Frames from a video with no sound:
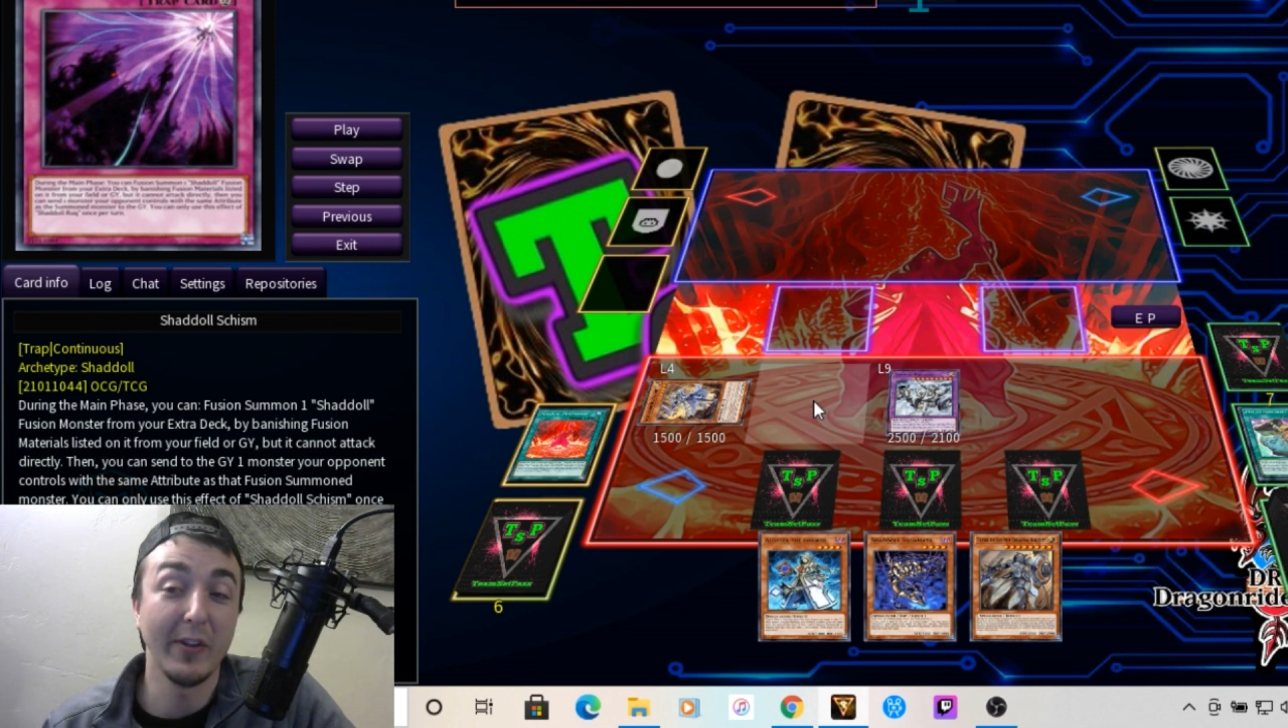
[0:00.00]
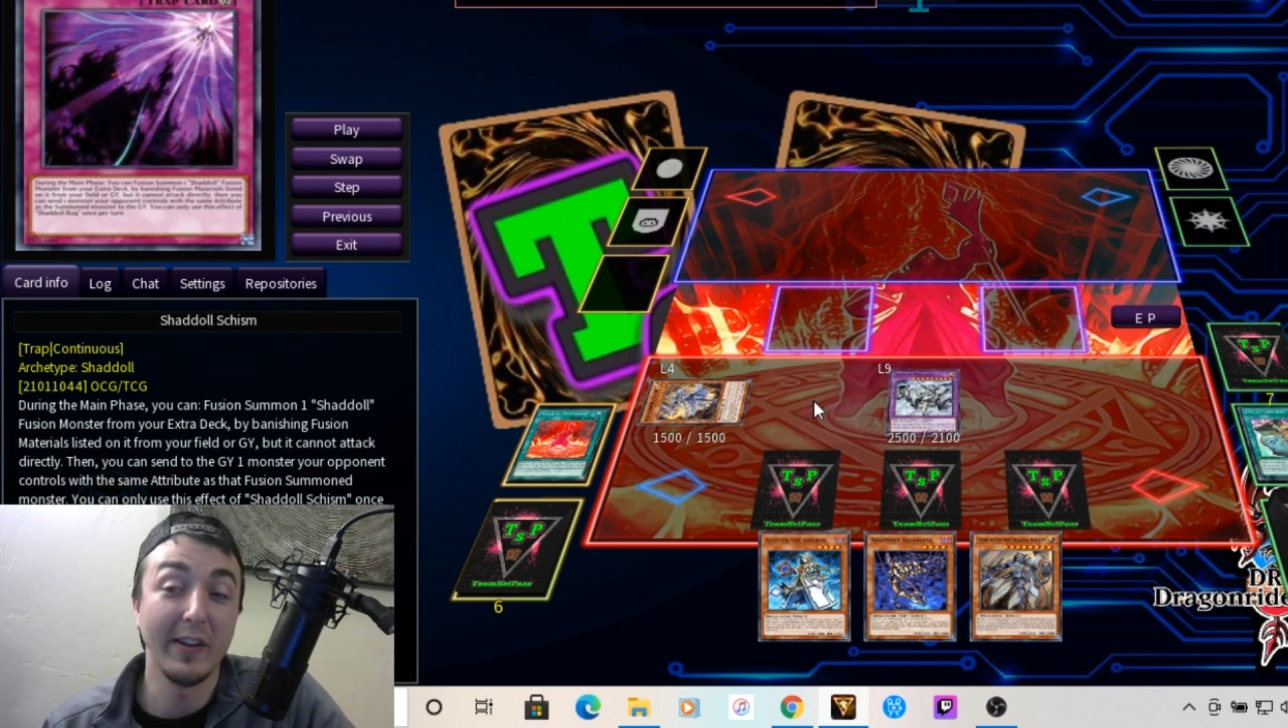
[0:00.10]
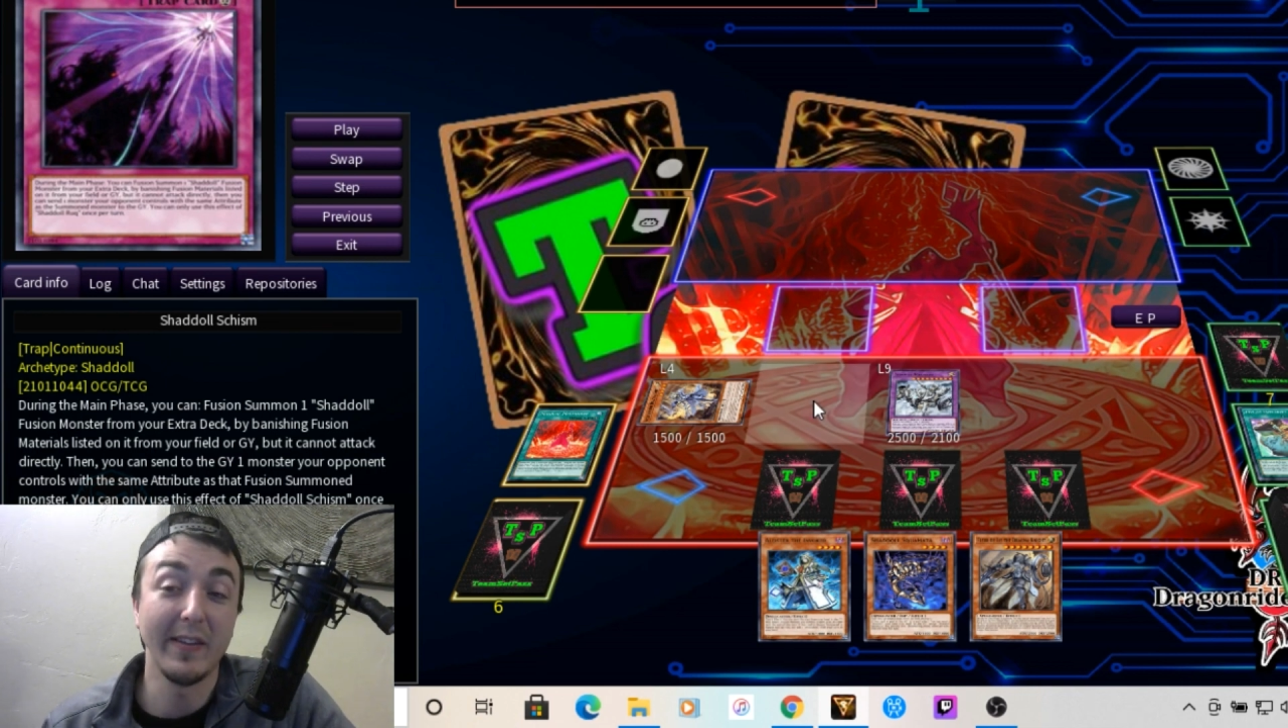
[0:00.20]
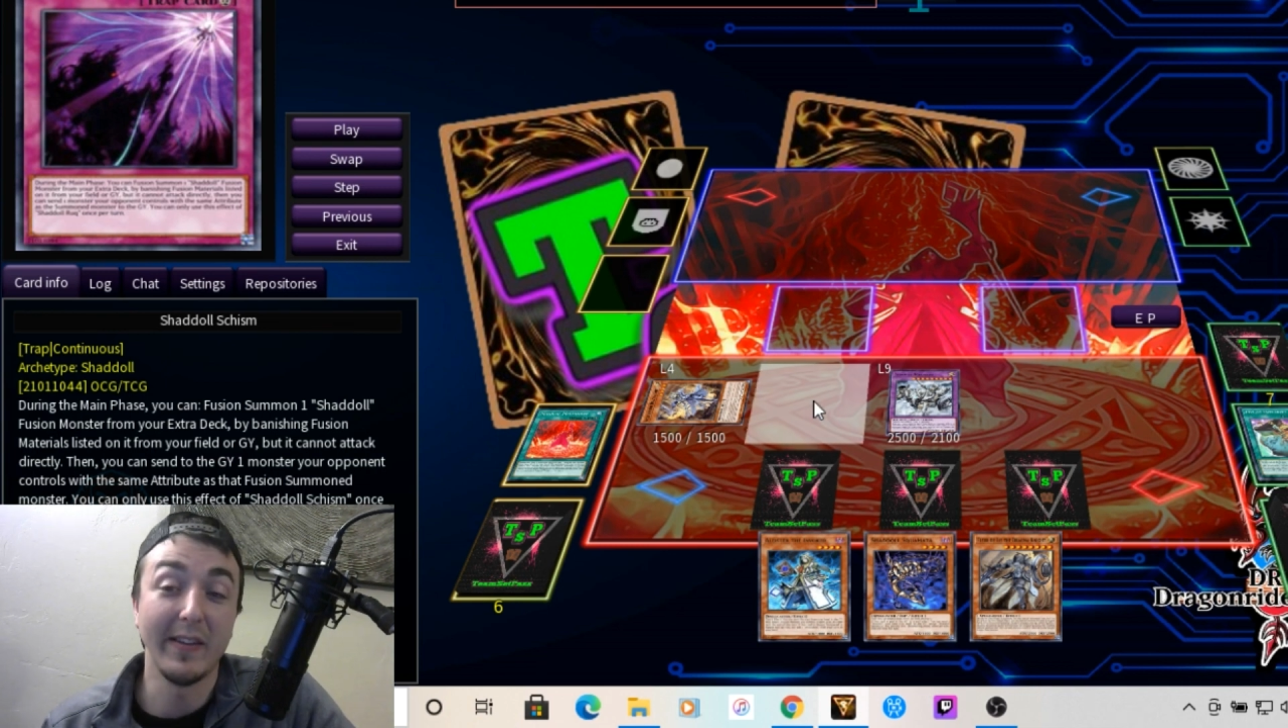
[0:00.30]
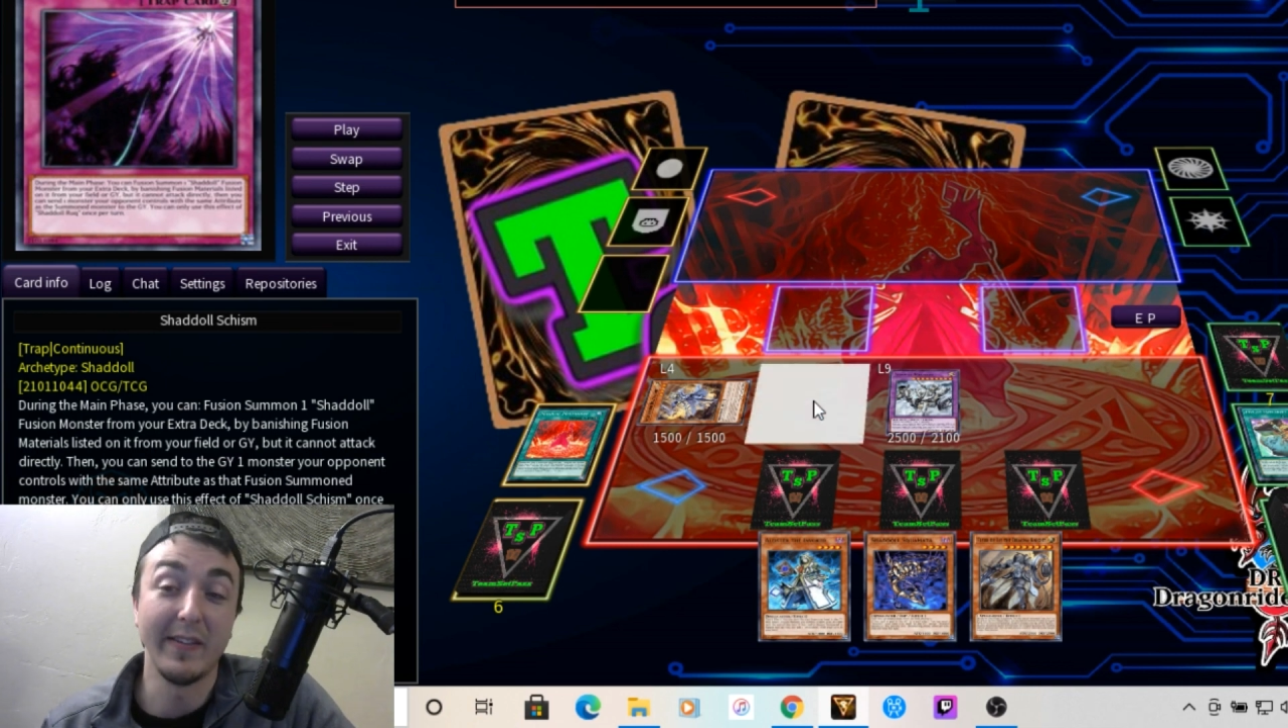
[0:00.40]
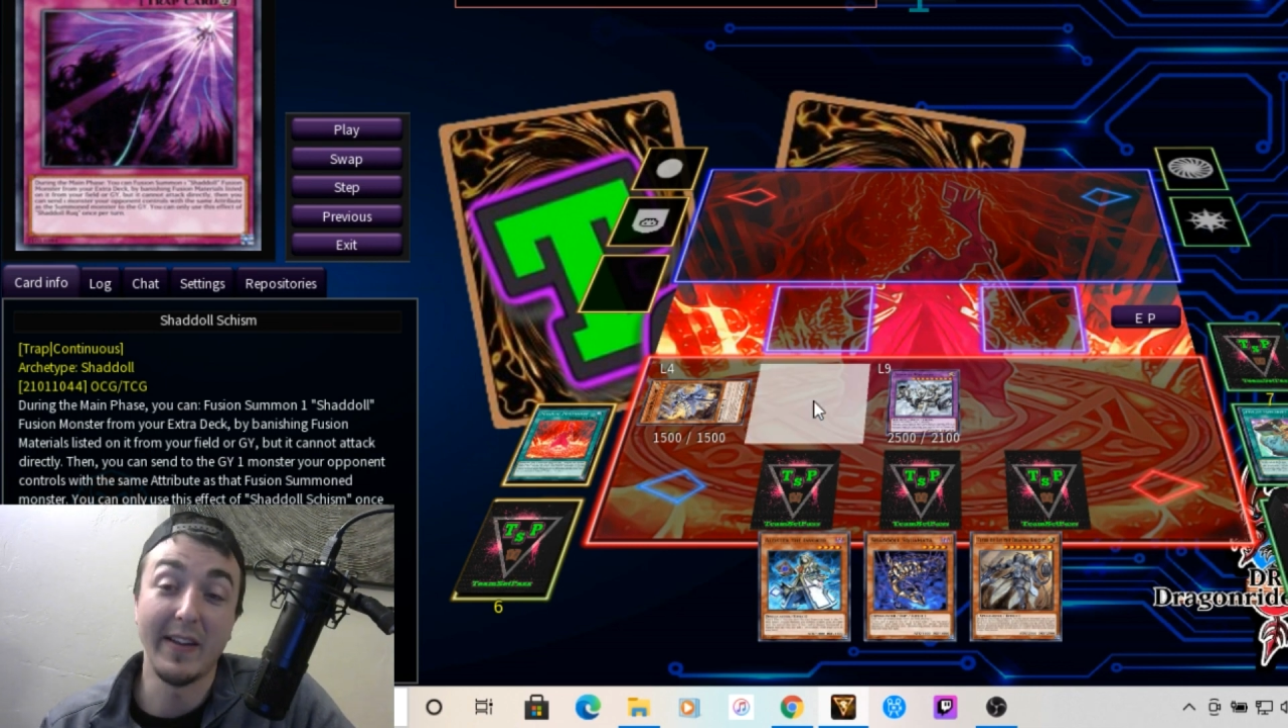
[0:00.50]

like I said,